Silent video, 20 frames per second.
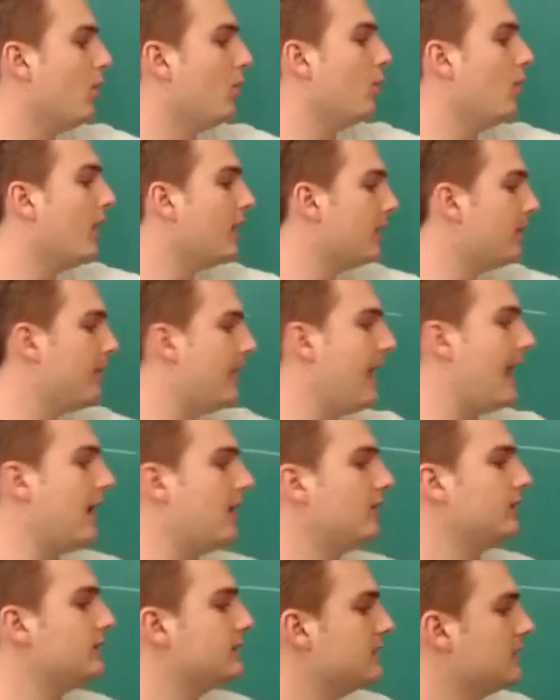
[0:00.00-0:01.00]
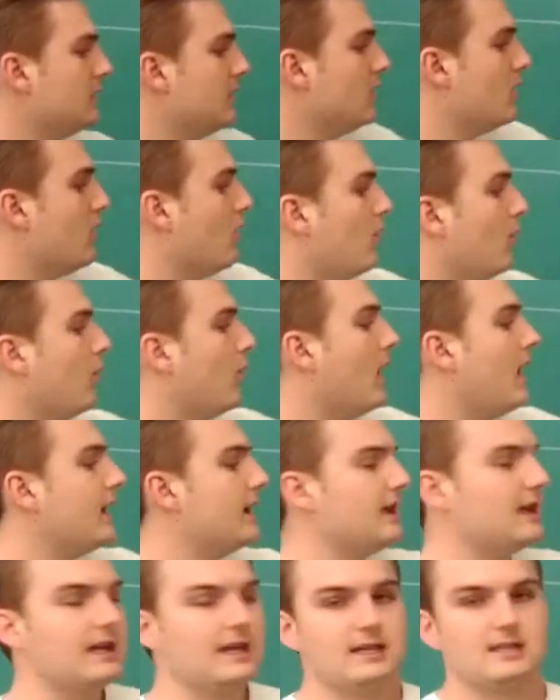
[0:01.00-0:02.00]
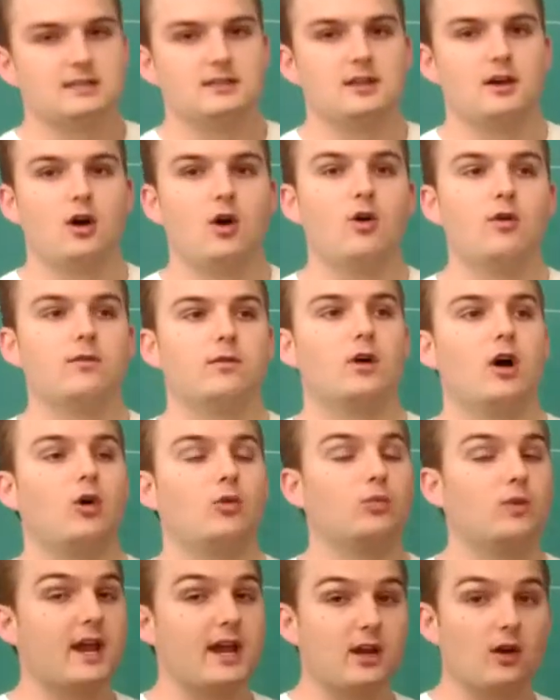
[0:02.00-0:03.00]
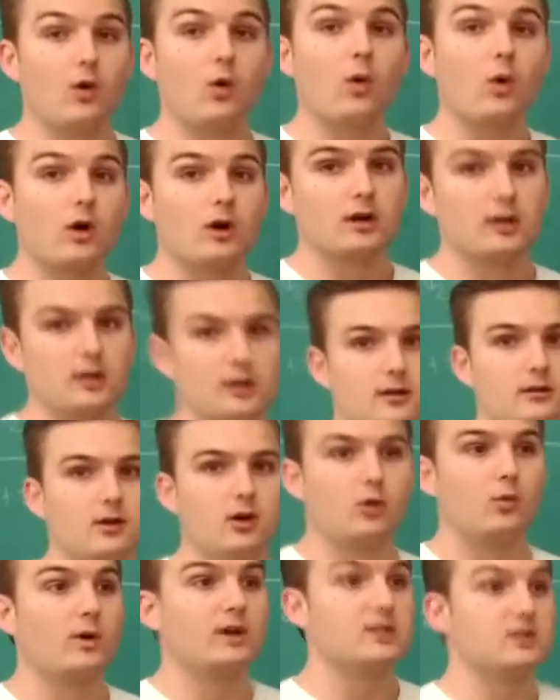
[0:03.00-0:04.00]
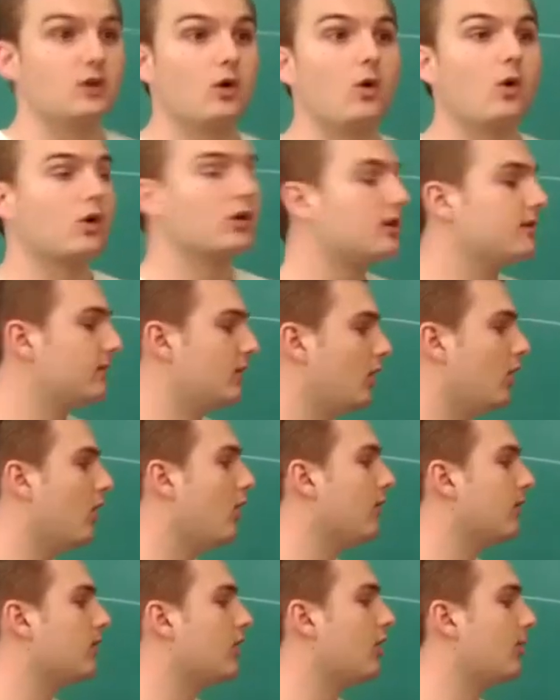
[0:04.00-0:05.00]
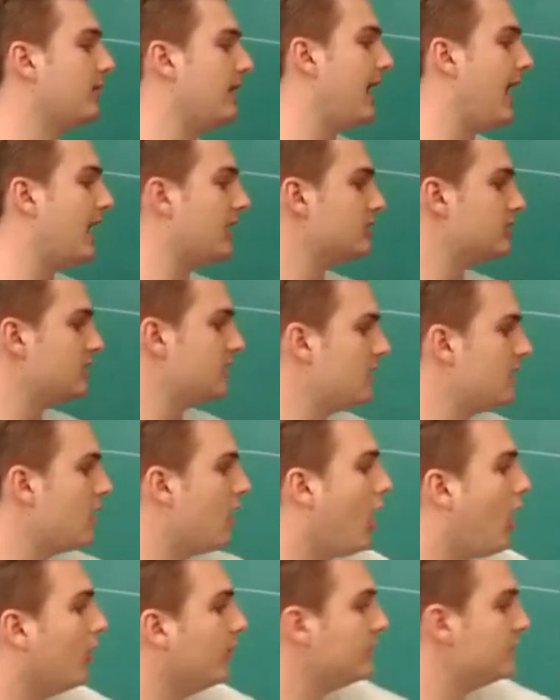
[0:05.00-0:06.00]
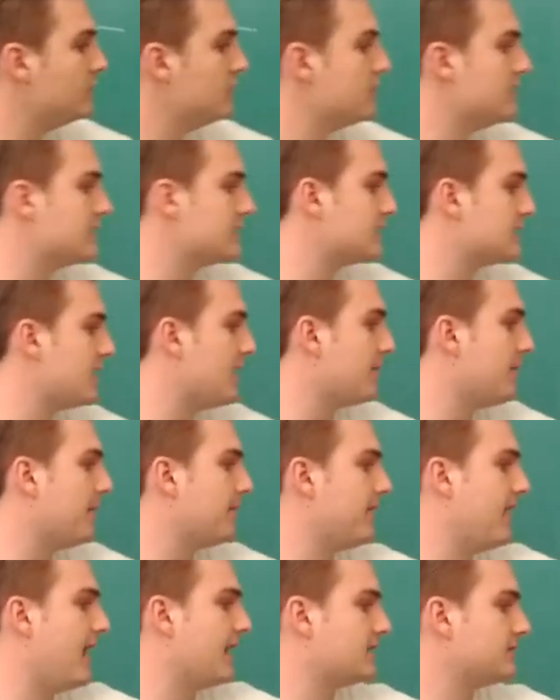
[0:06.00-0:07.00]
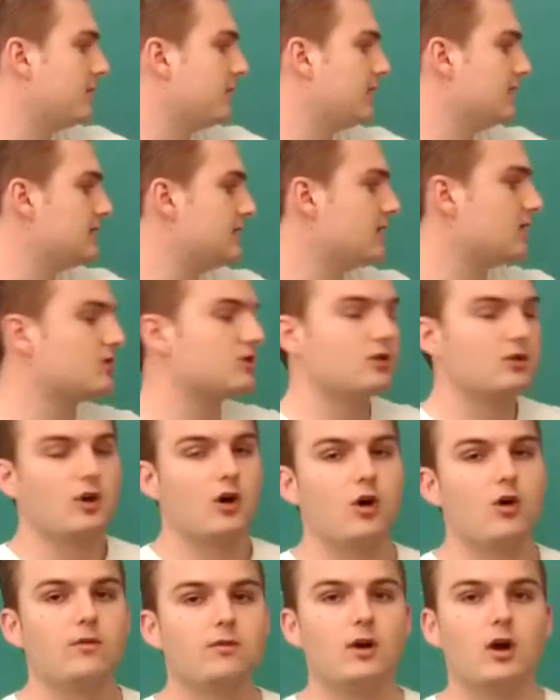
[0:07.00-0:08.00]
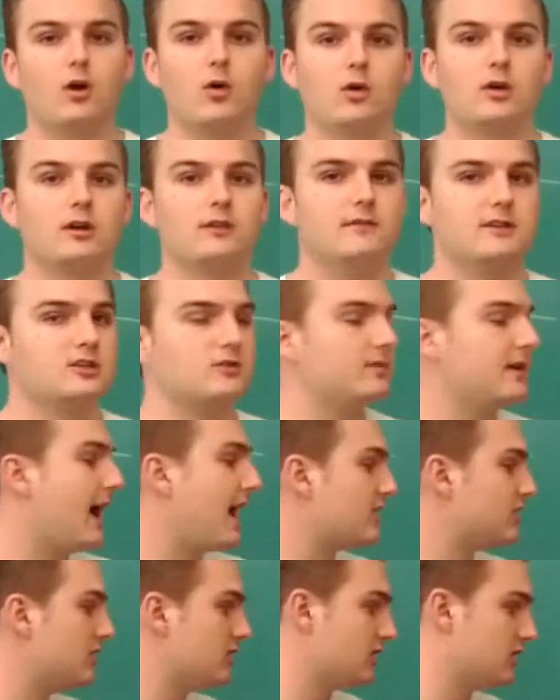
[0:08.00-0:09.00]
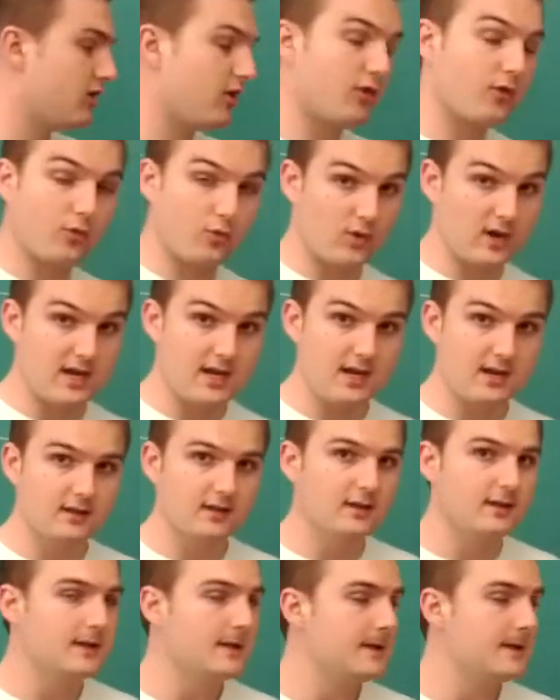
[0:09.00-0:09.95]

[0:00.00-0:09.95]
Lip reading: What is the overall rate order? Or what is the order of the overall reaction? All we do is sum up the exponents here. So the overall order of this reaction is 3.